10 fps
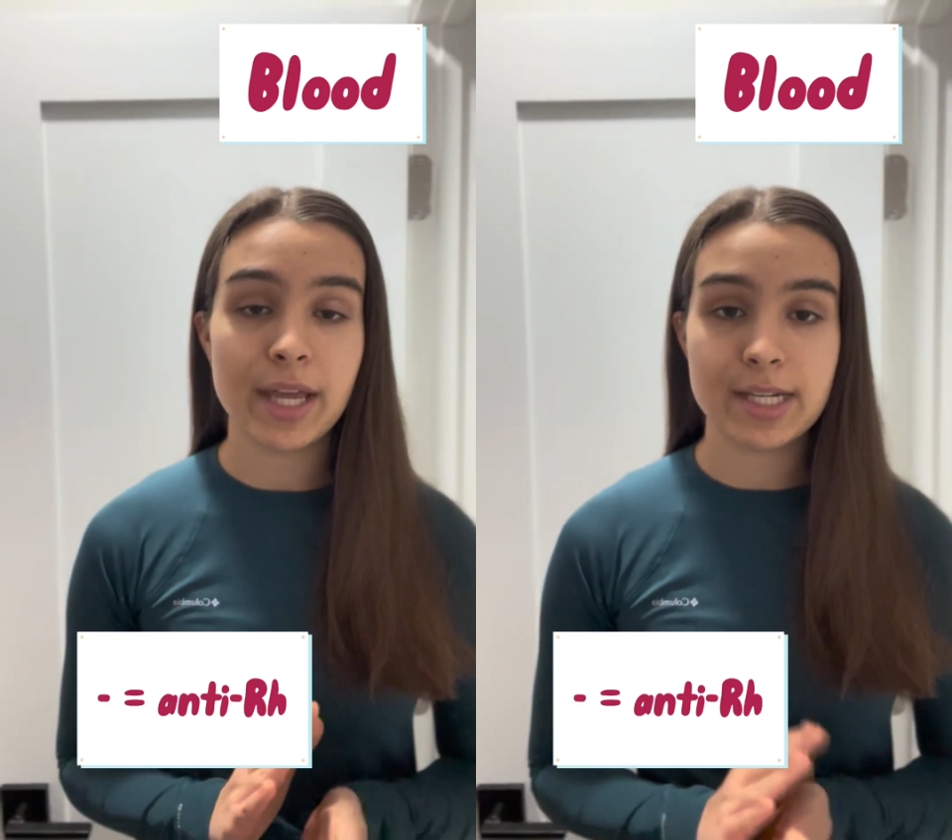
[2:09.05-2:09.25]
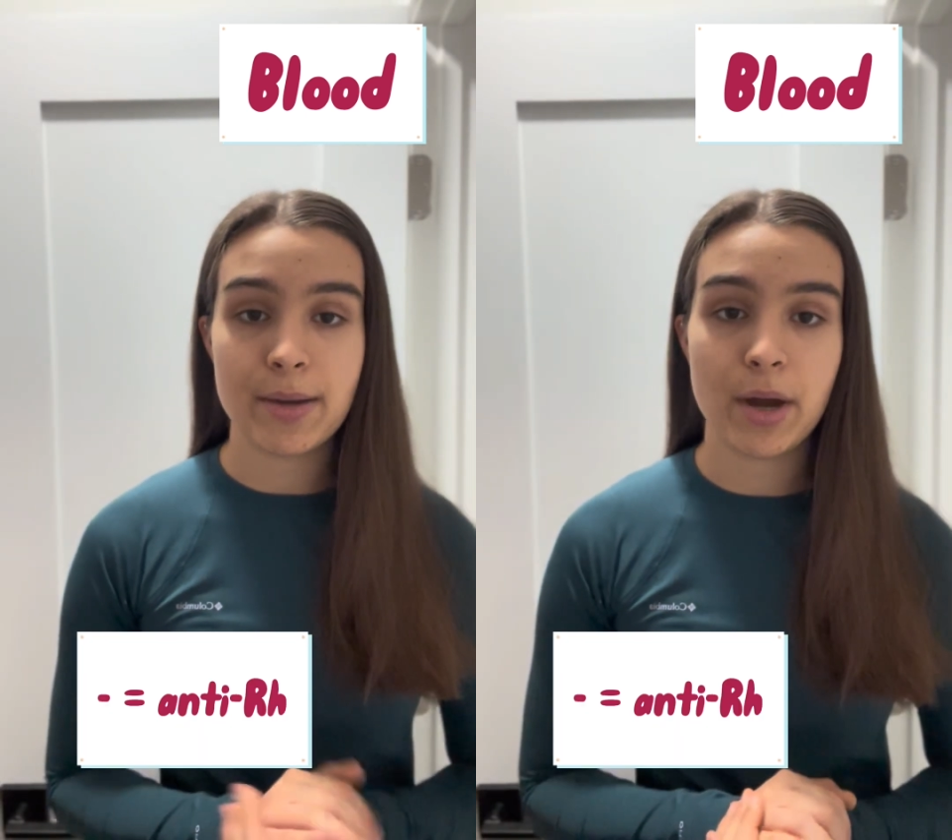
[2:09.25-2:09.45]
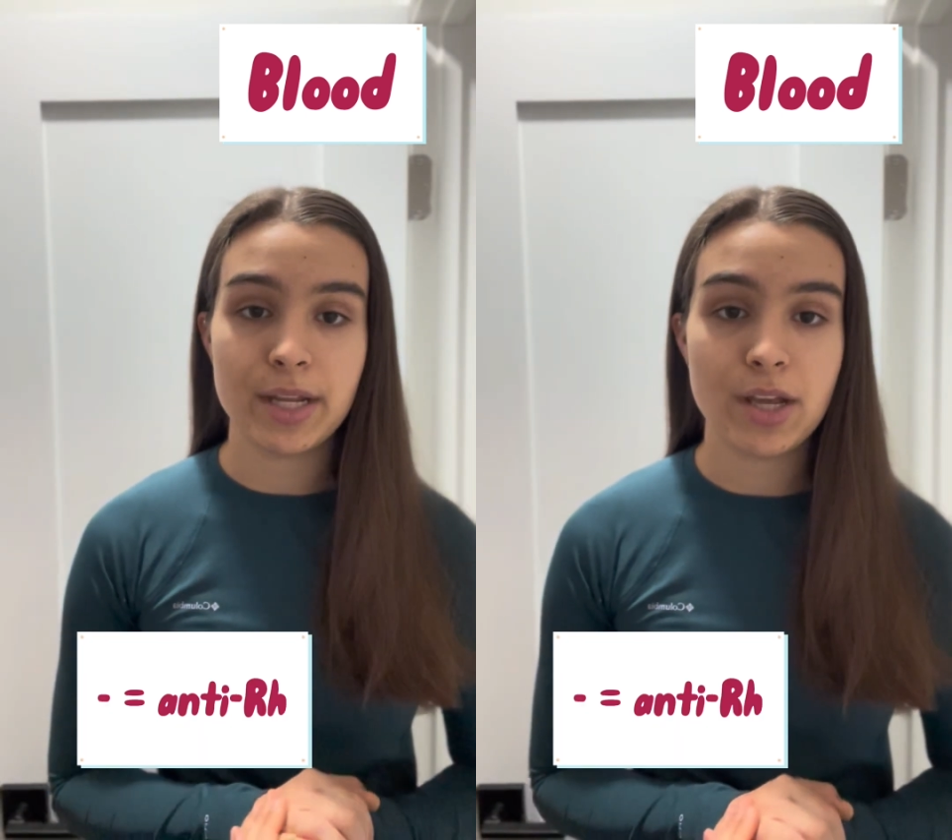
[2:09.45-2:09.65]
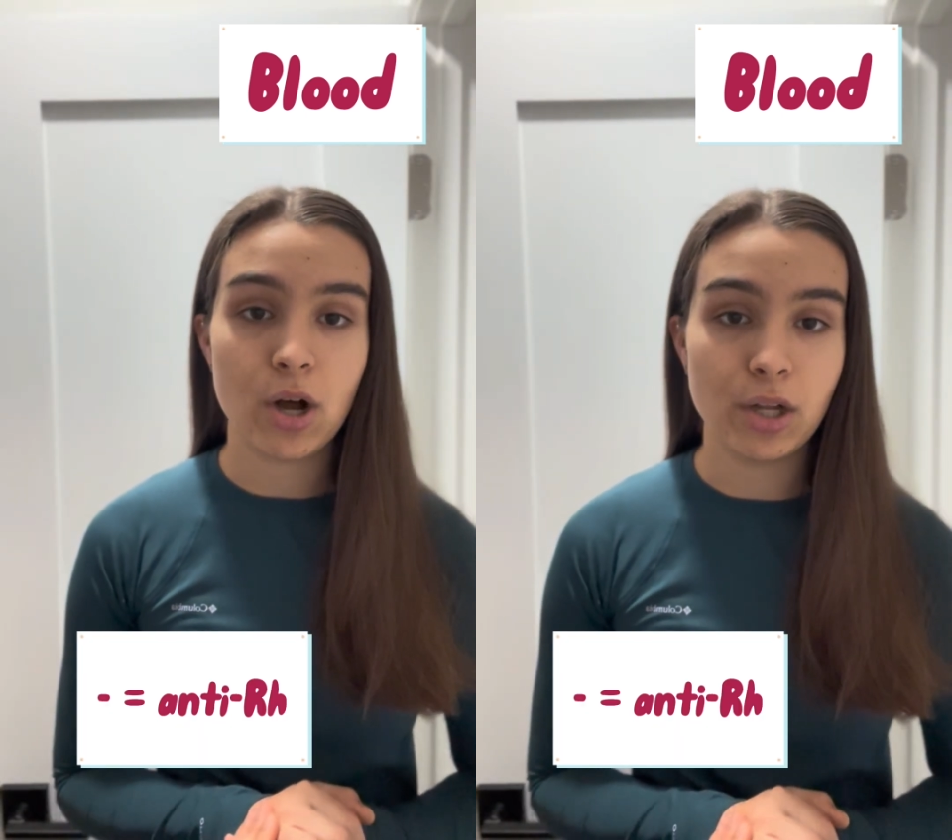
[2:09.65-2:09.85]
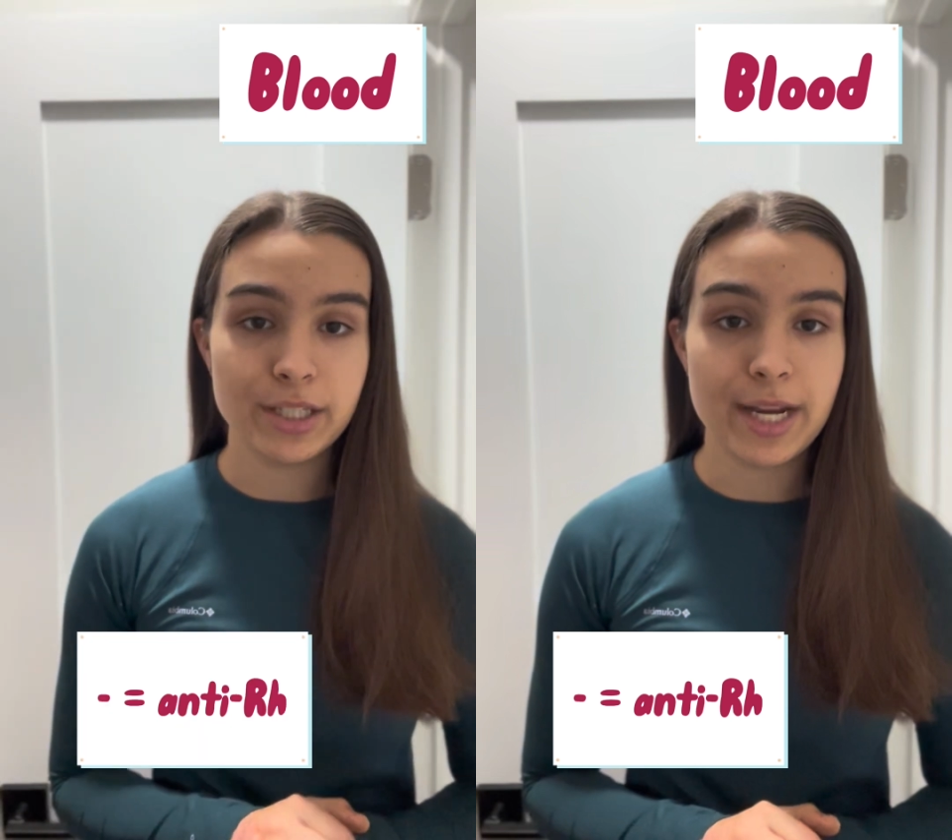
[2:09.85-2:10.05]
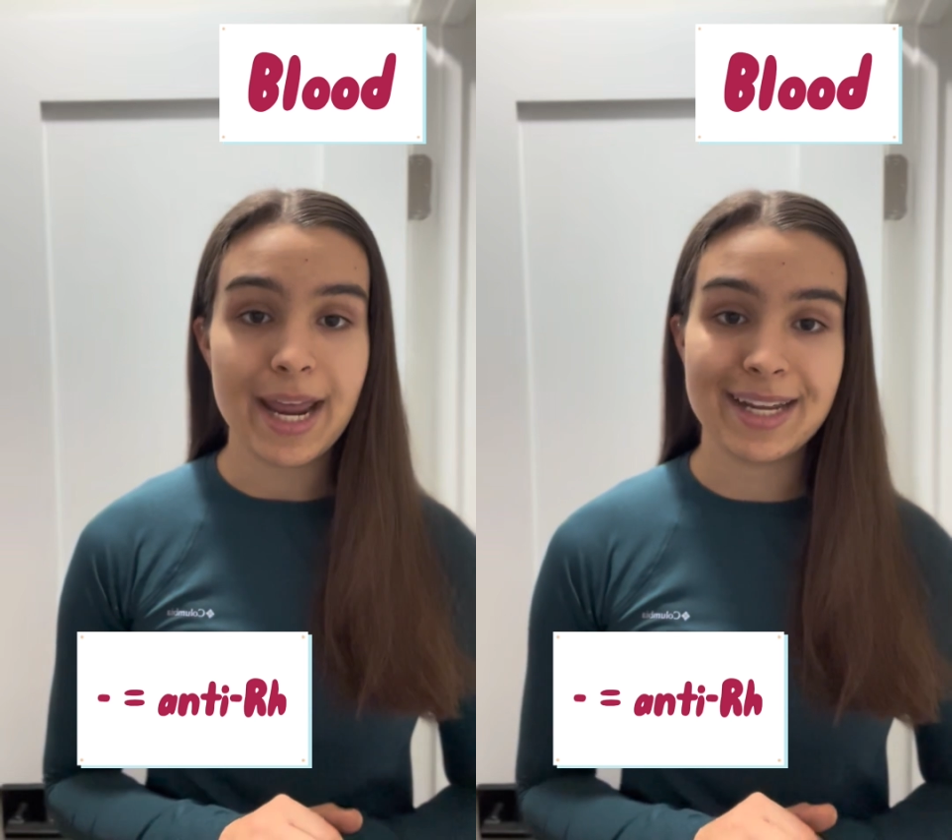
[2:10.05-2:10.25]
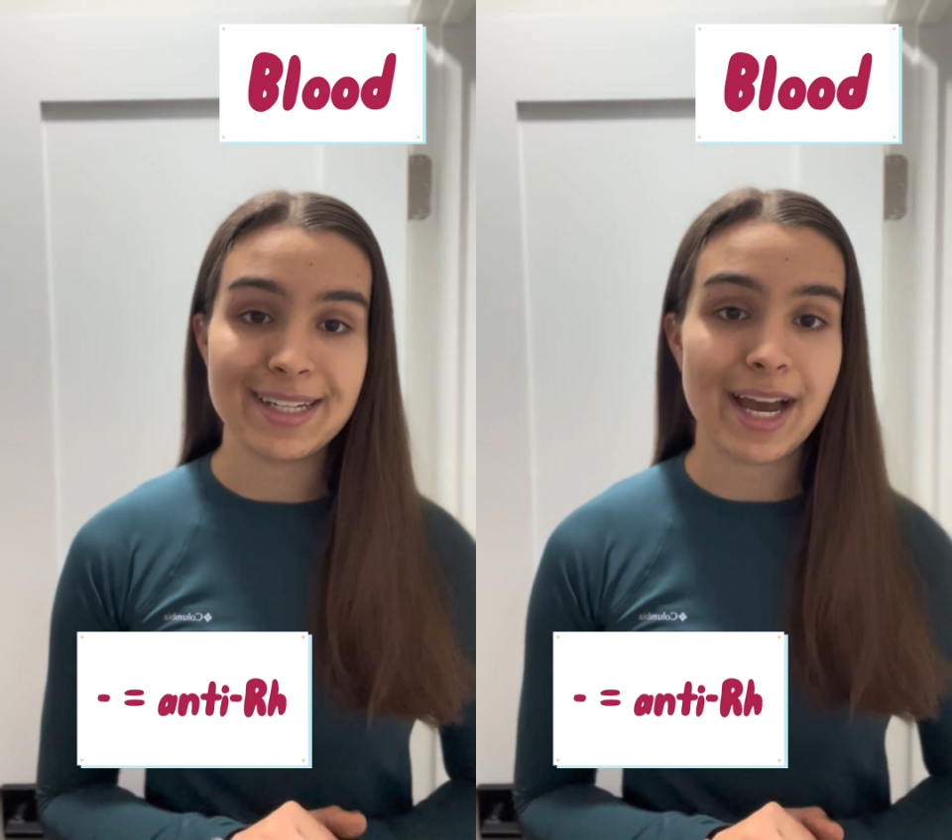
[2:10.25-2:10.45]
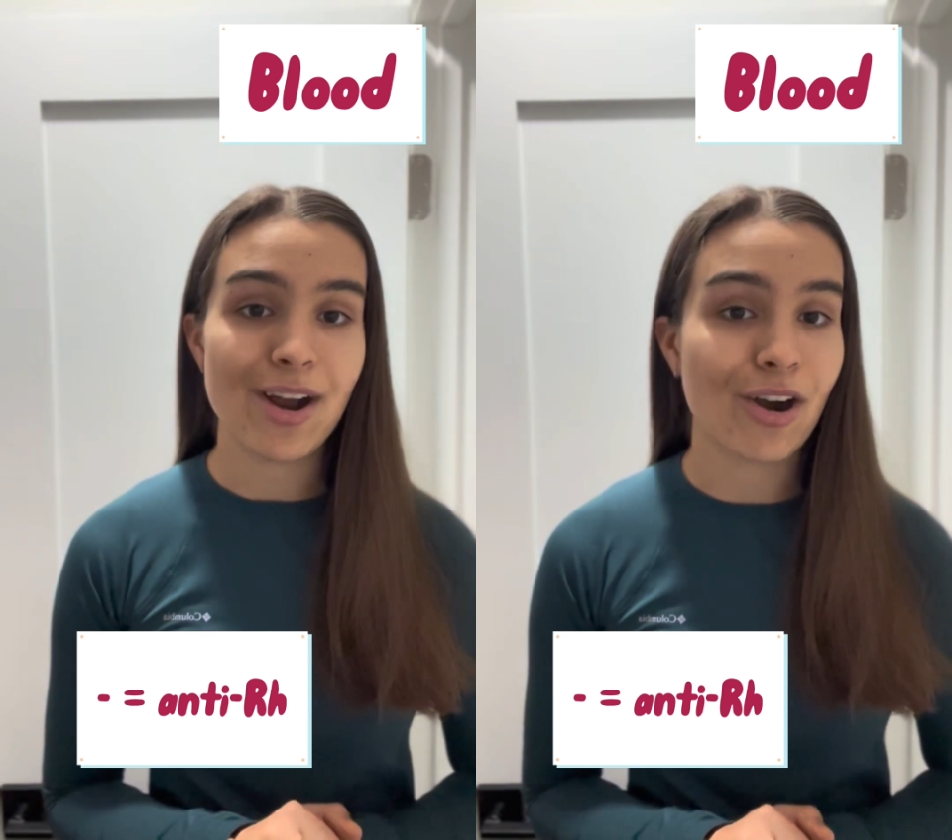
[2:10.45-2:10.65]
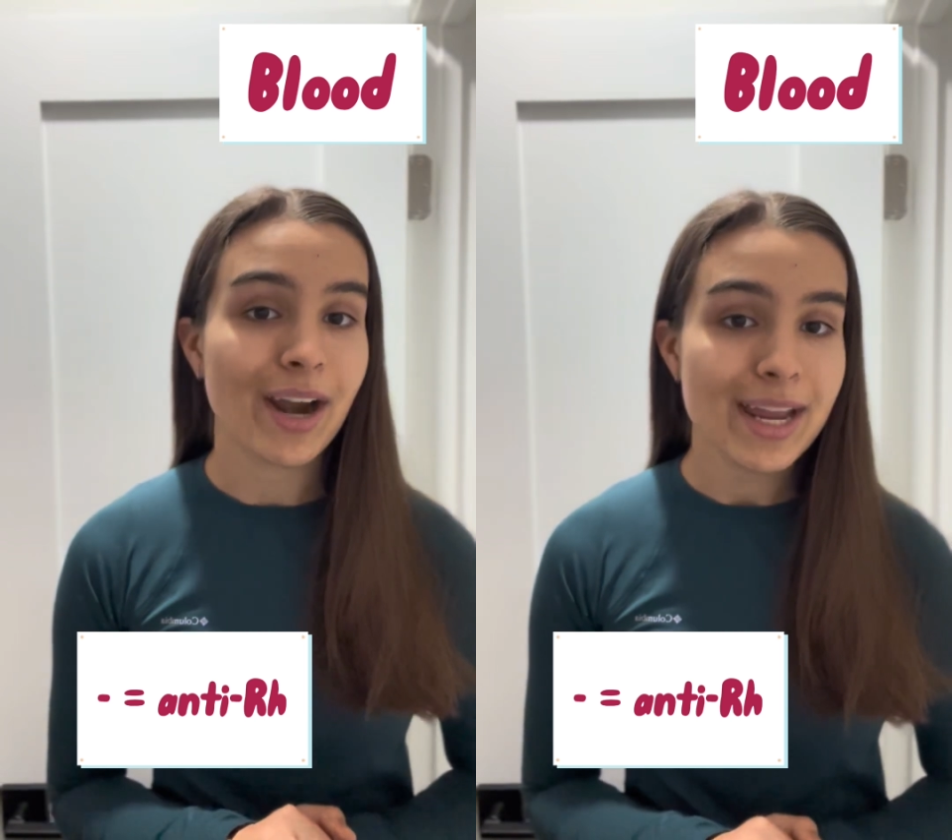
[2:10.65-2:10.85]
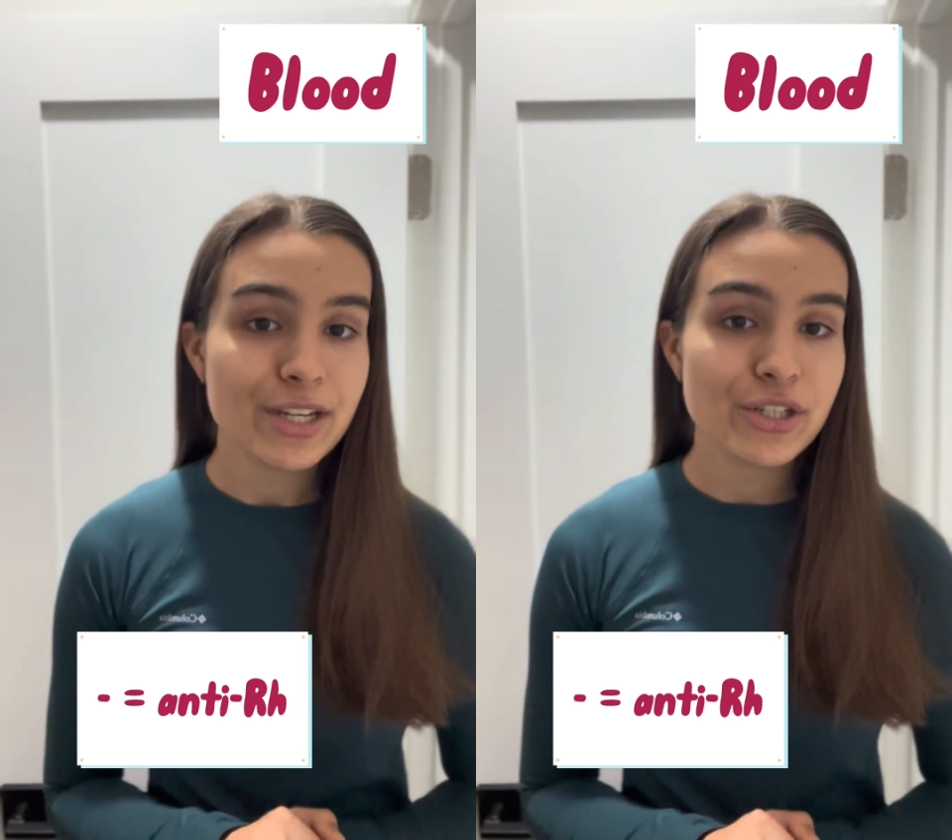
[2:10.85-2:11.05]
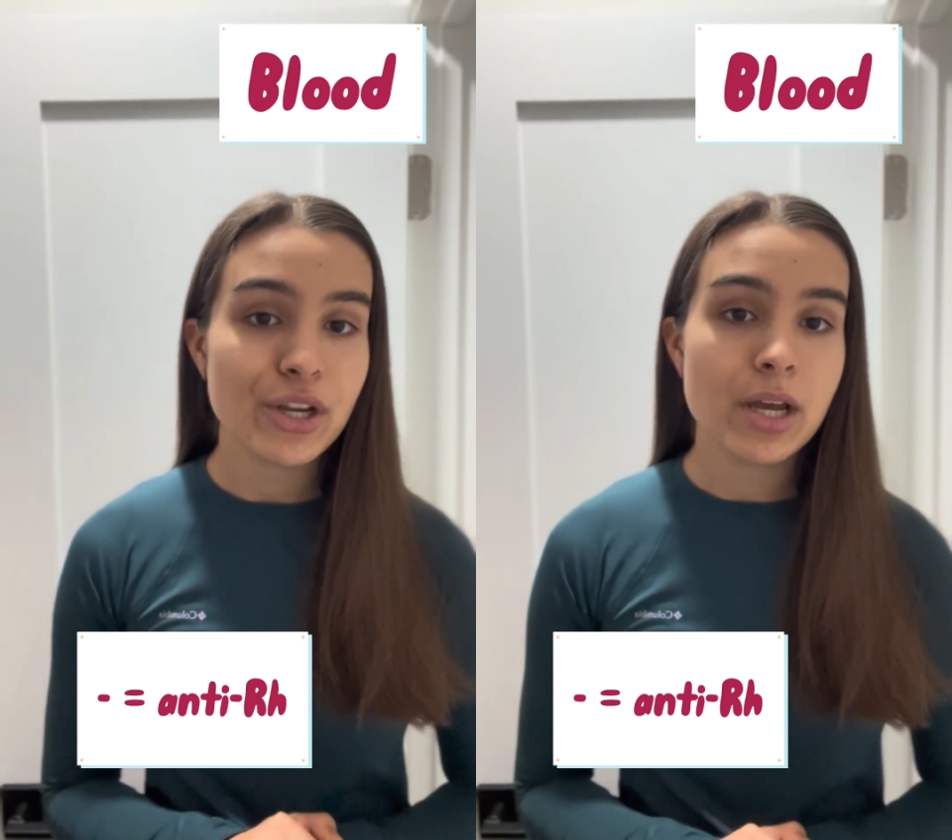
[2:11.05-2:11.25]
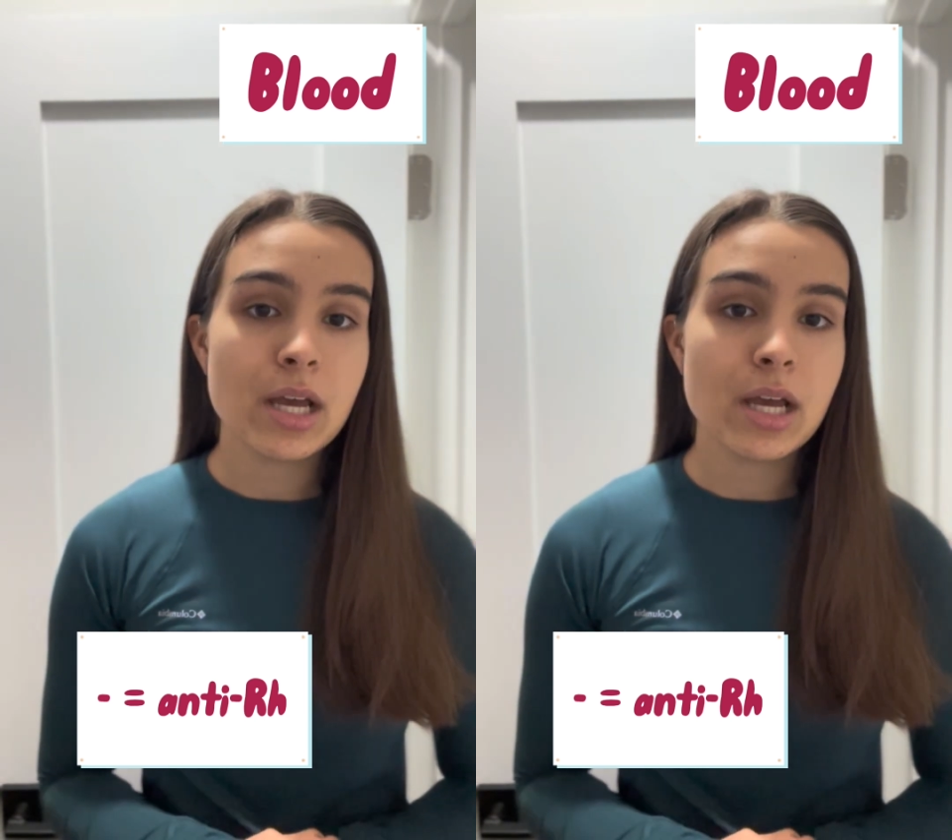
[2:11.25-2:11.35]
antibody called an anti-Rh,